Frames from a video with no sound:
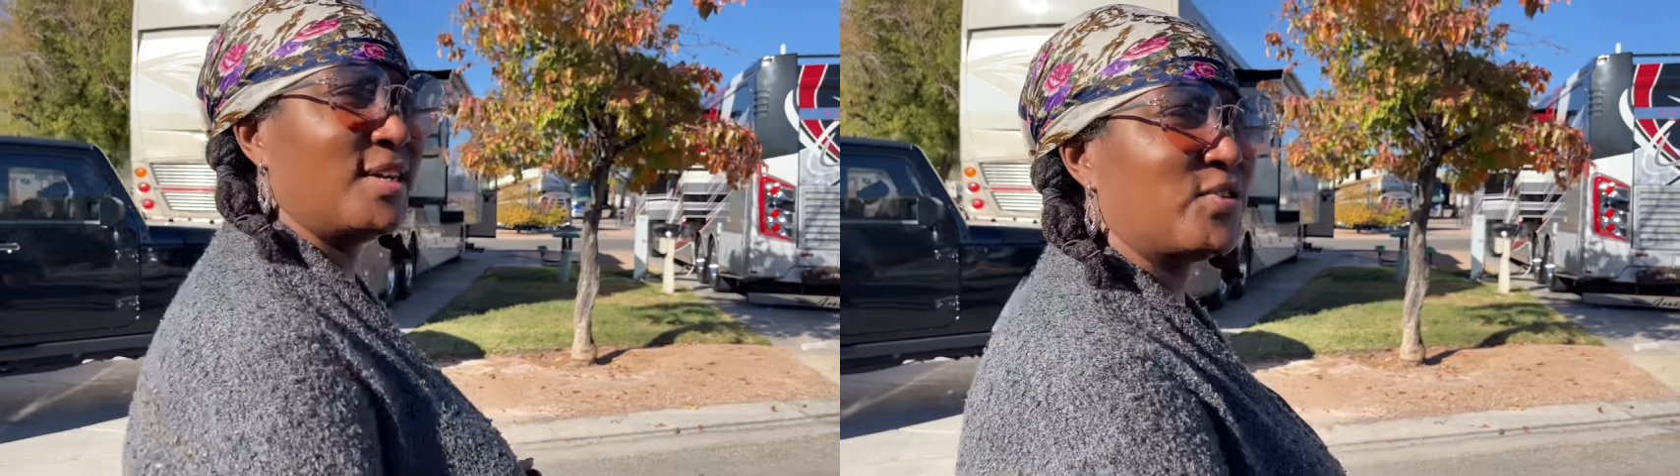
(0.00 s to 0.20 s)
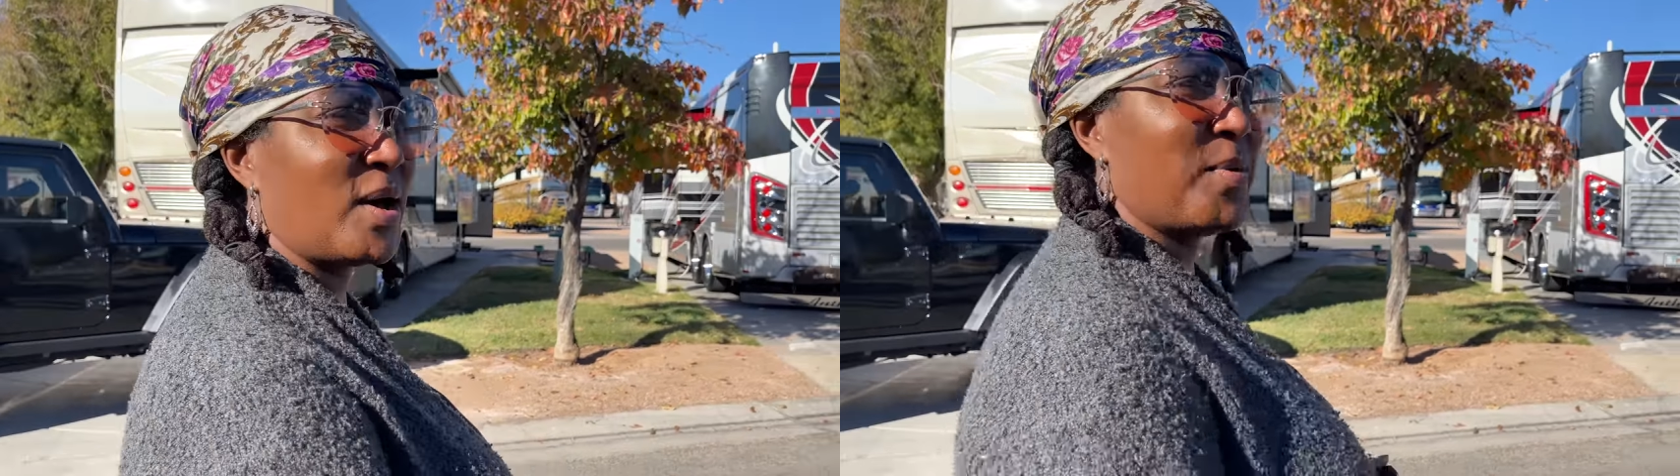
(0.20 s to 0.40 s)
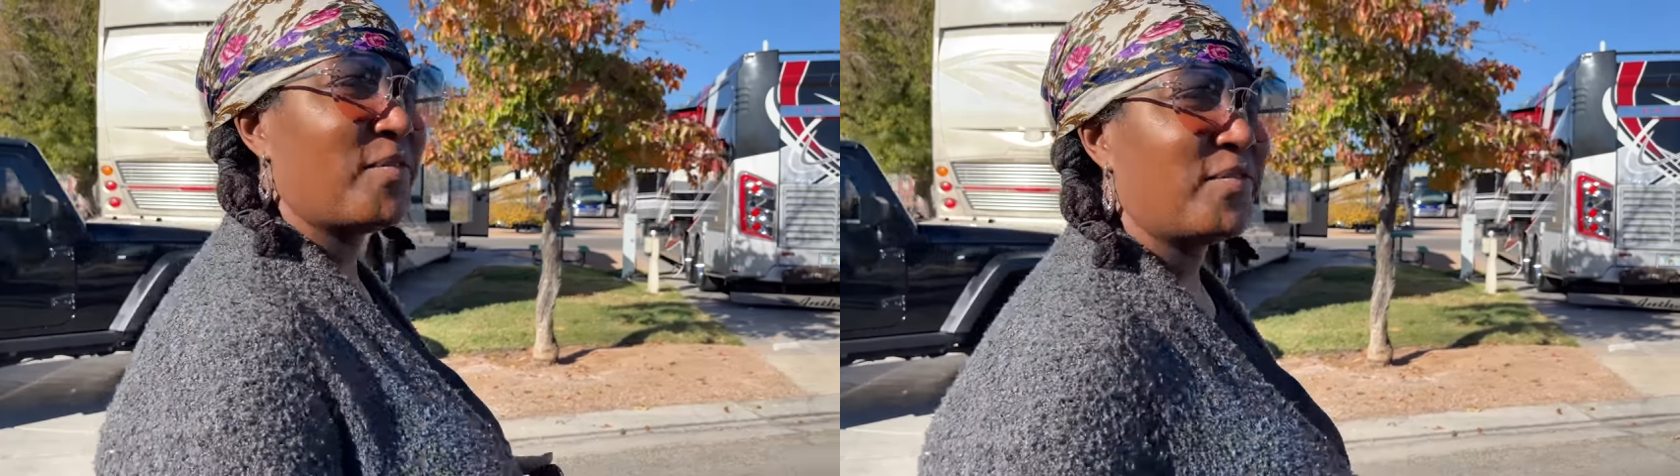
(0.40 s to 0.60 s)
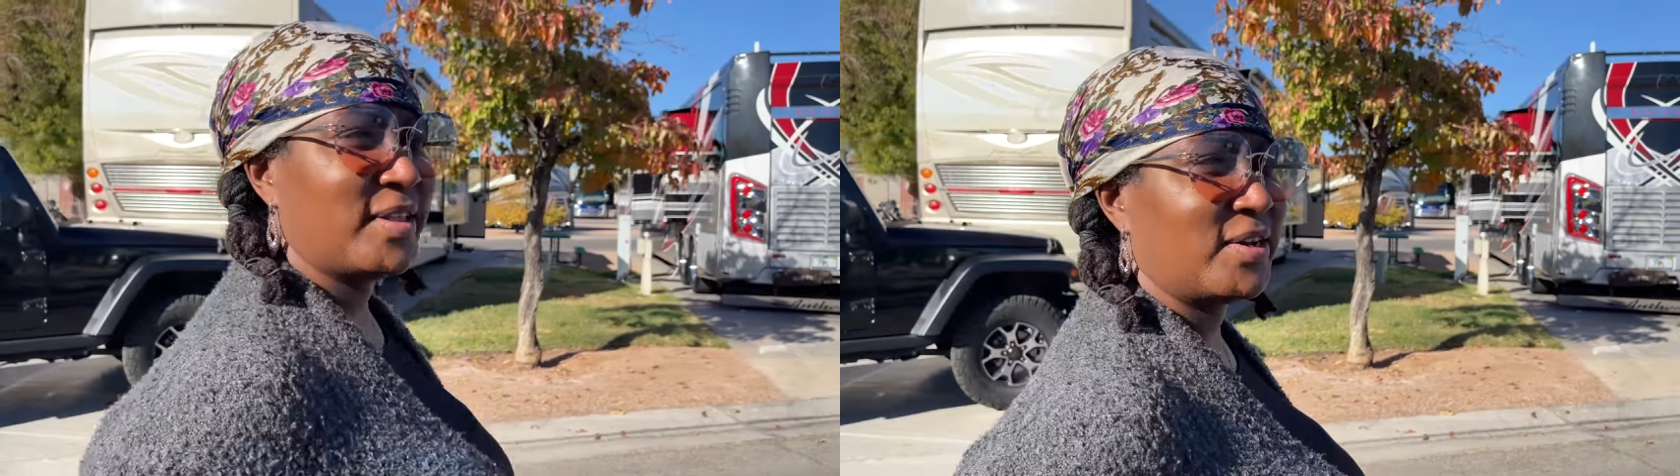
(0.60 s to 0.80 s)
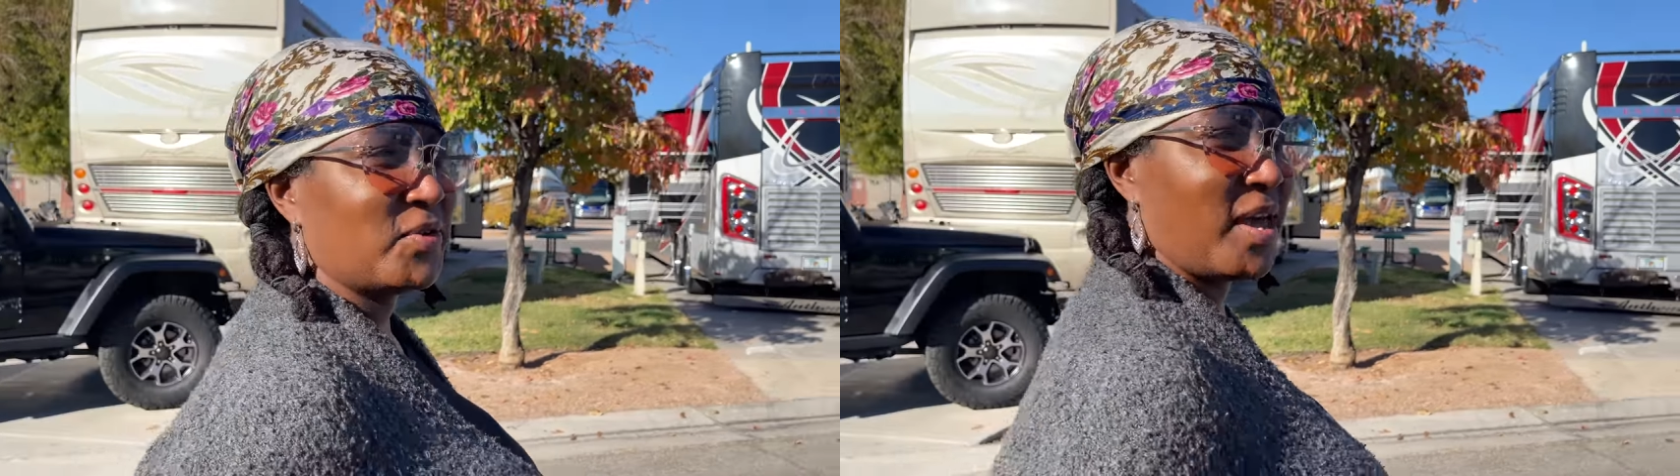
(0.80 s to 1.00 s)
of drop off a
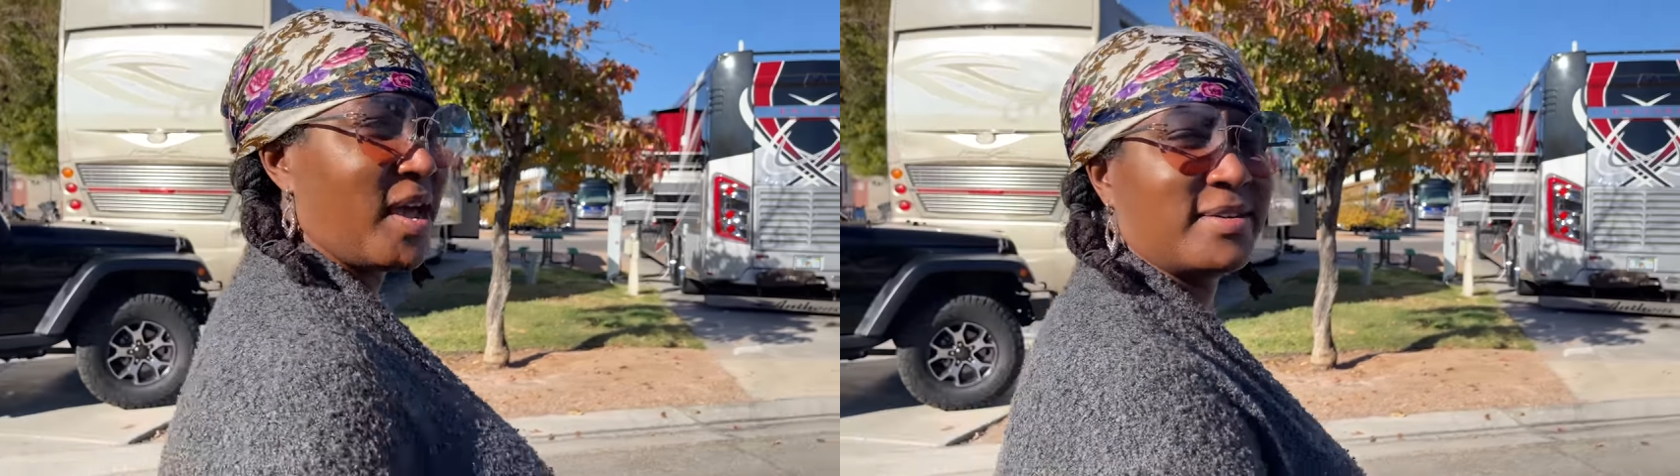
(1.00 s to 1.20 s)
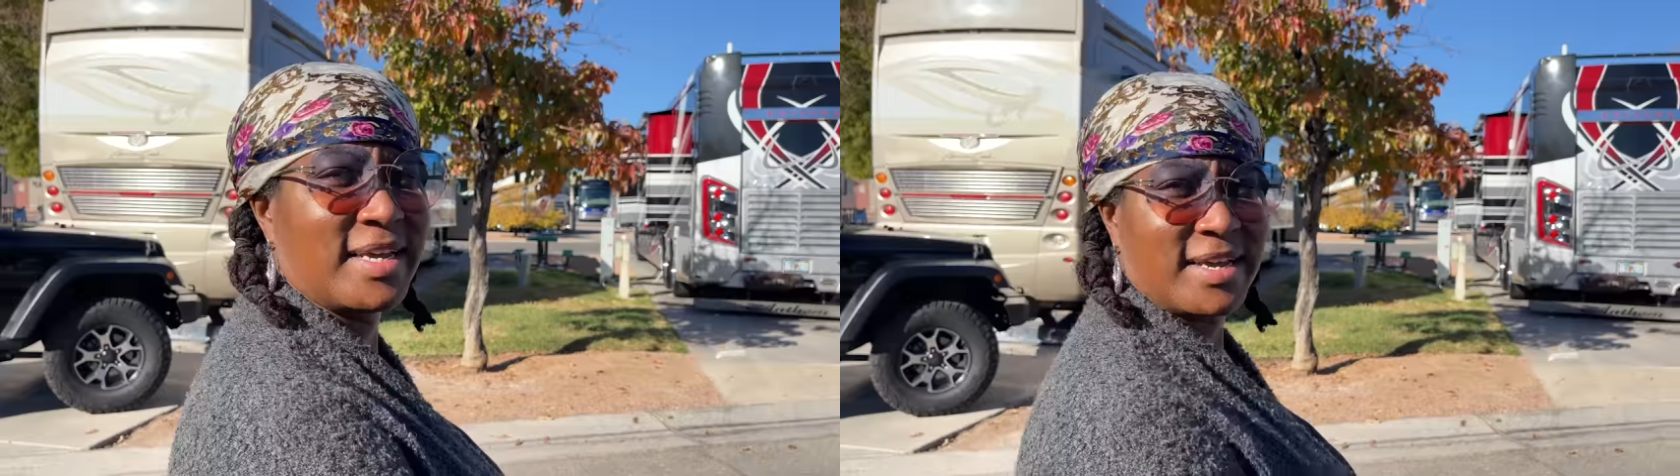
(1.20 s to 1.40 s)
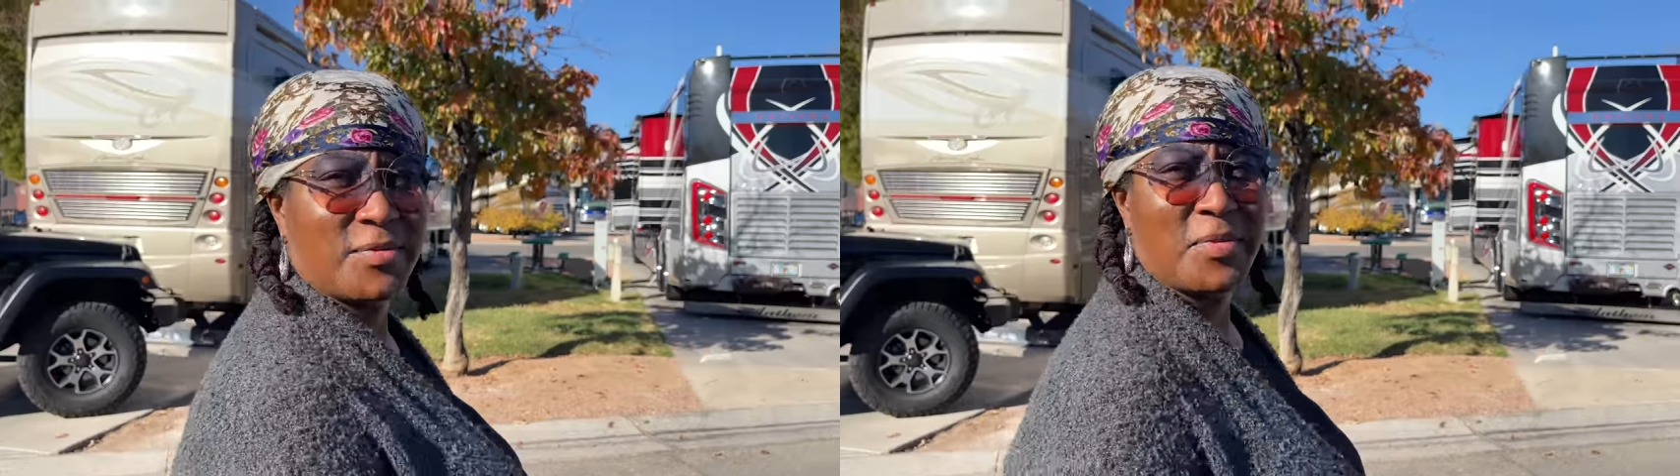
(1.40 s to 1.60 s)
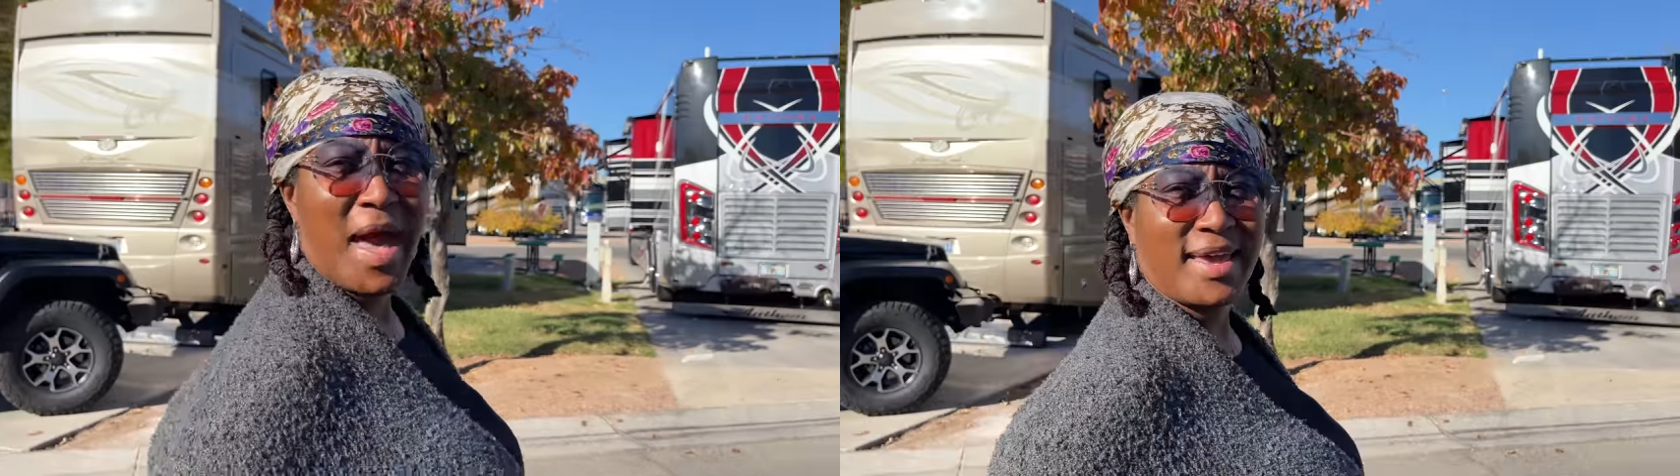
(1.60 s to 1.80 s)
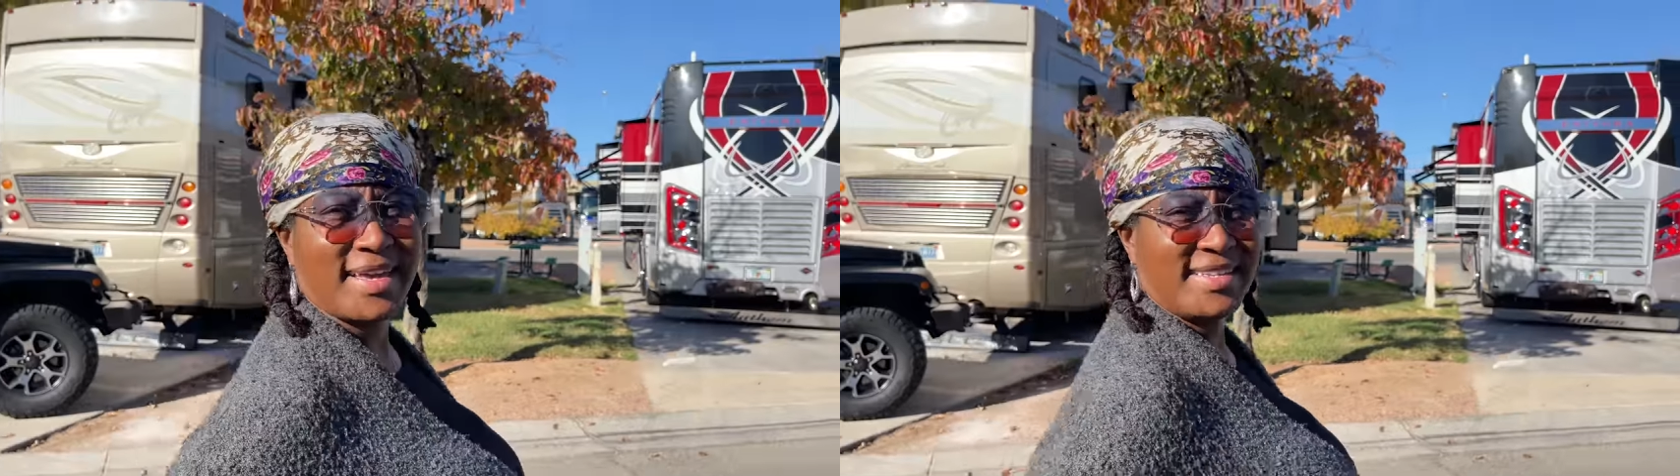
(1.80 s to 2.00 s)
little caretaker
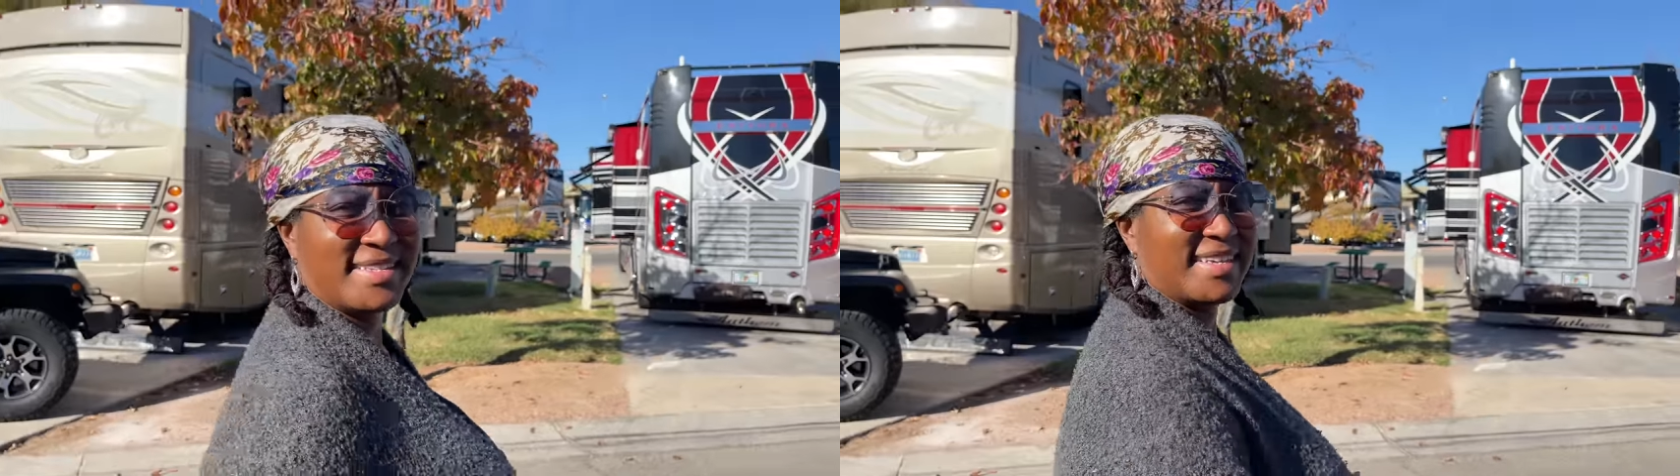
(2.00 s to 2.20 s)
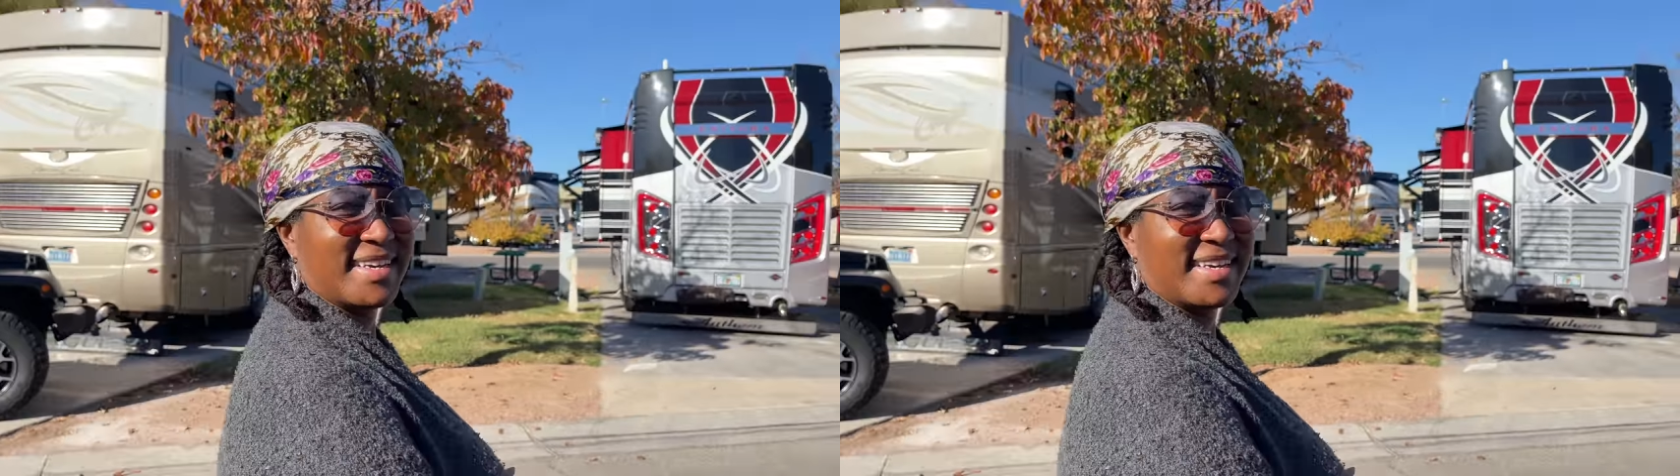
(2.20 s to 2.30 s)
package.